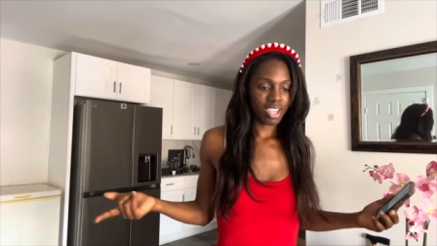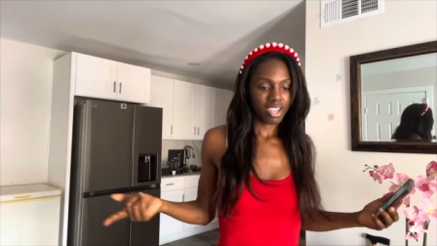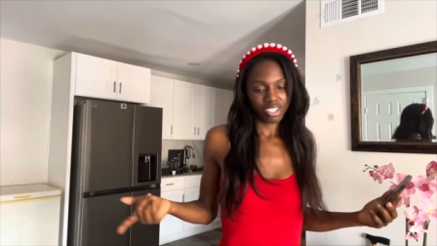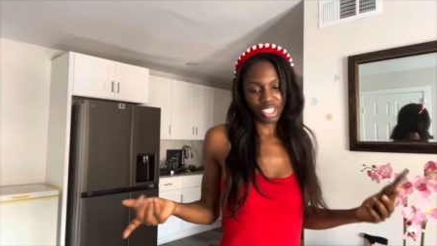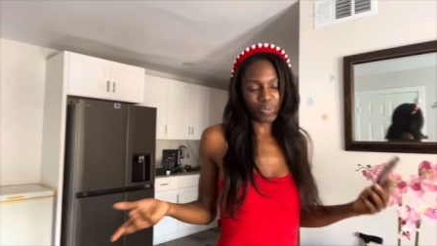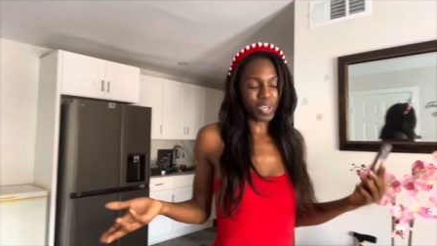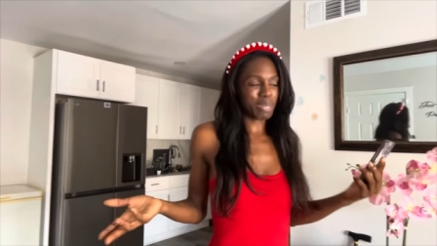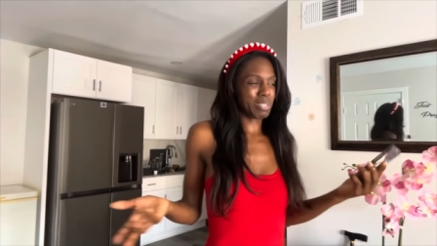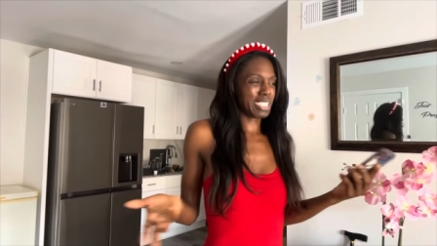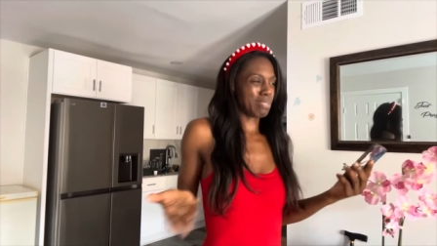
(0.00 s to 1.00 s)
She want to
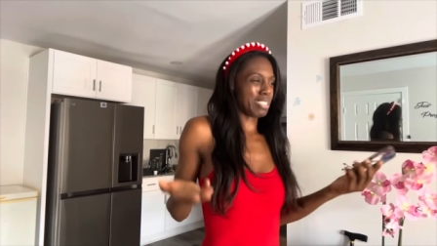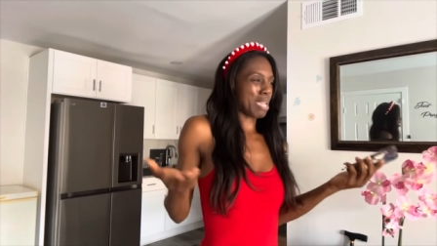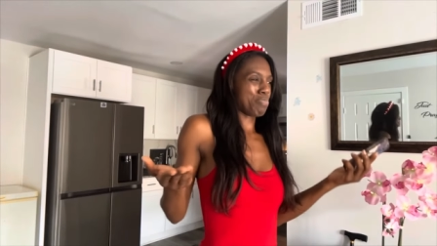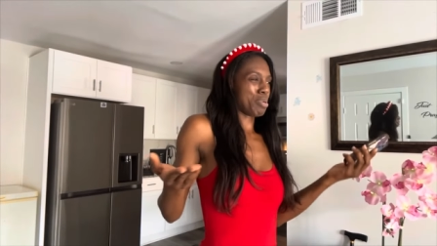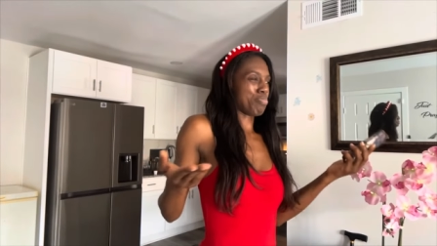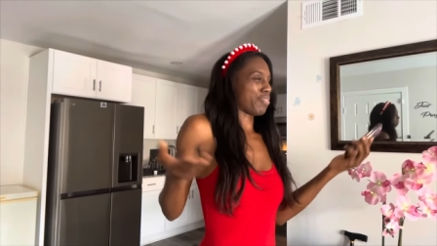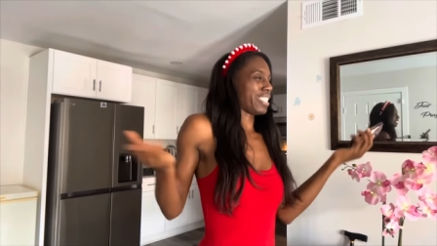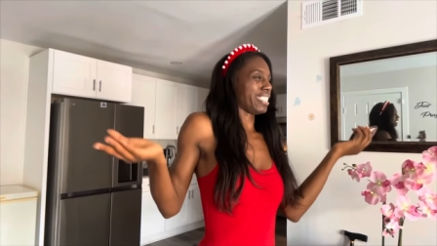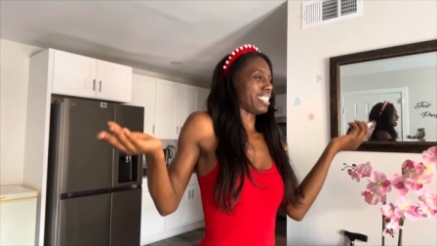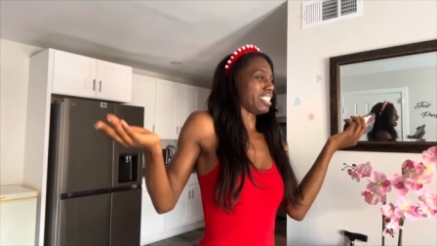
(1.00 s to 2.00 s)
be some type of
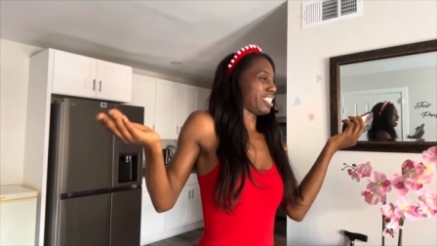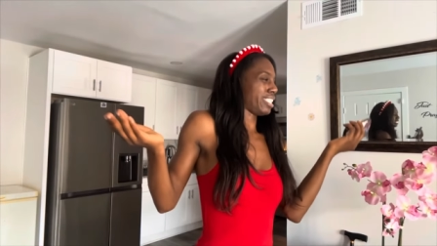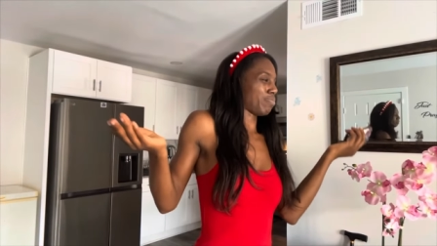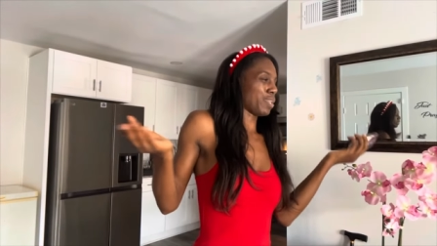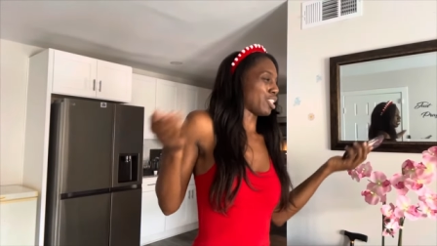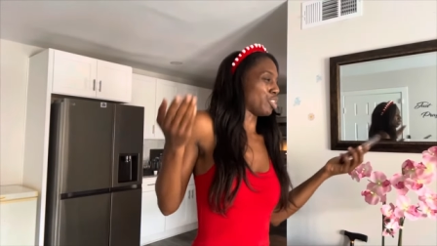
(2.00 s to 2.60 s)
princess with